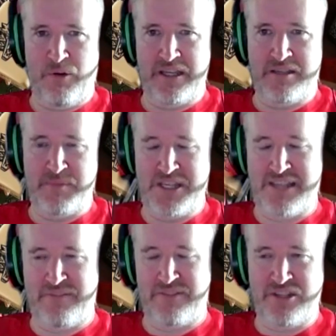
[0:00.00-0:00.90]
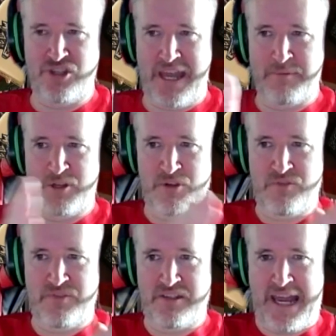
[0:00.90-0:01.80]
it can be 7, the GM can
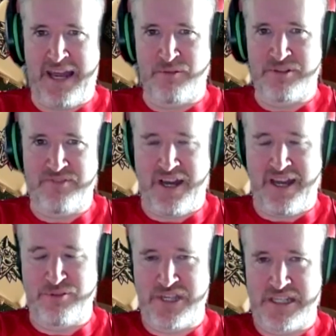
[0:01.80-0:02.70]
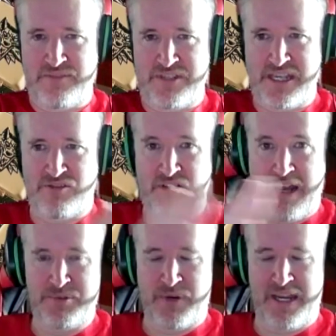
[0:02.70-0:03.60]
move it down to 5 or 6 if it's easier, and
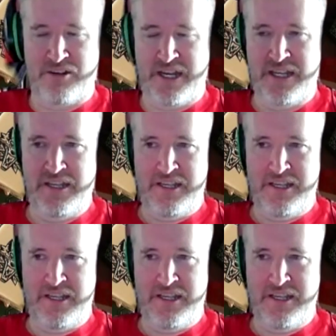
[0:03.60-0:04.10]
up to 8 or 9.